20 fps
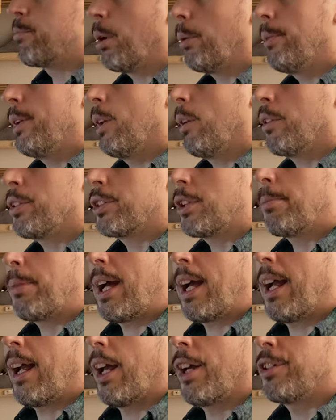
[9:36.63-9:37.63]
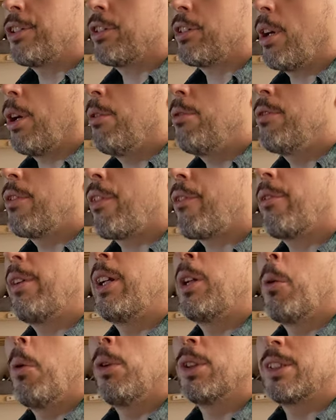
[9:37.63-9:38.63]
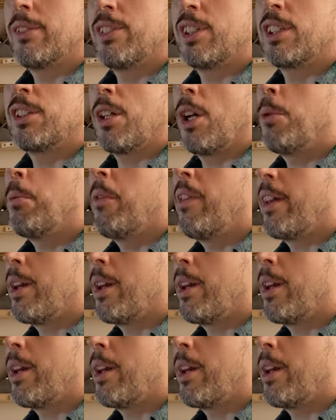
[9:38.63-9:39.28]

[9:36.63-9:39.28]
I've probably lost about a stone to three quarters of a stone